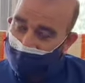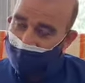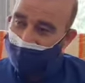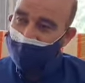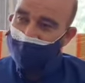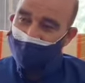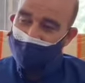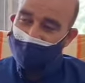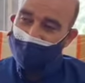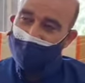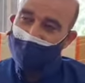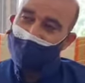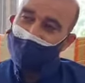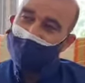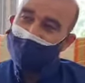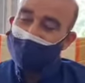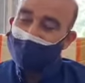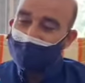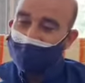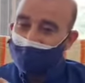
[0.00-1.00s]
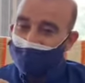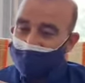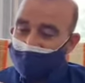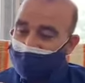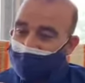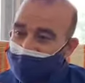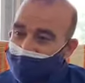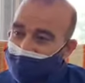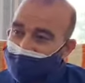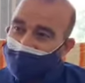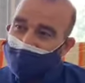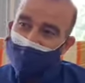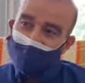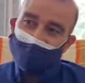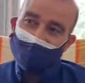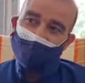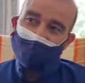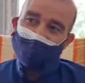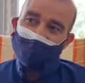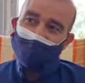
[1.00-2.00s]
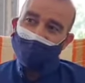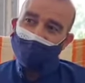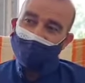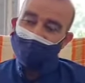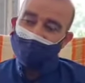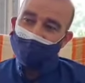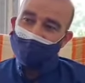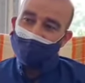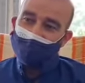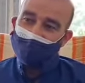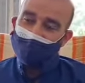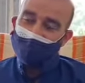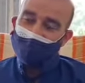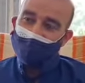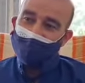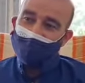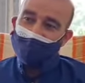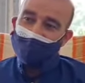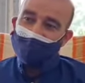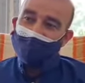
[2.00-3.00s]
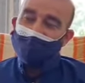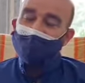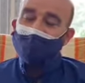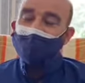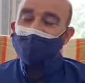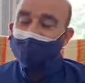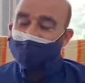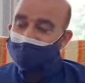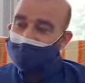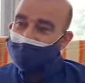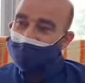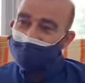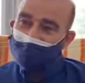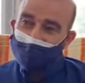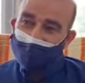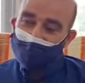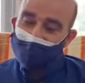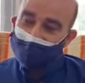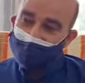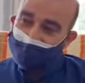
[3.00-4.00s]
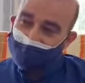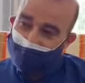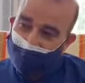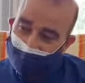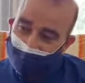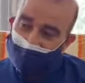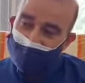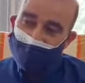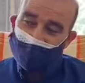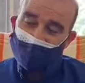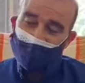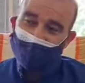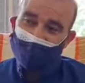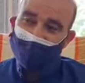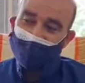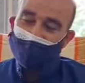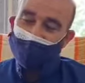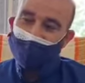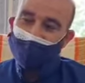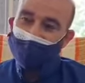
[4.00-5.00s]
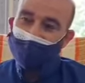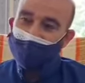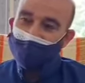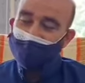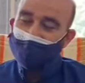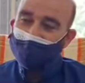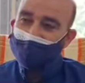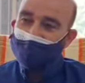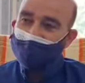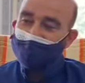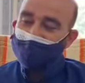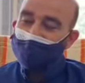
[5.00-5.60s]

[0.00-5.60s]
starts in, there is a surge in the respiration rate. Once there is a surge in respiration rate,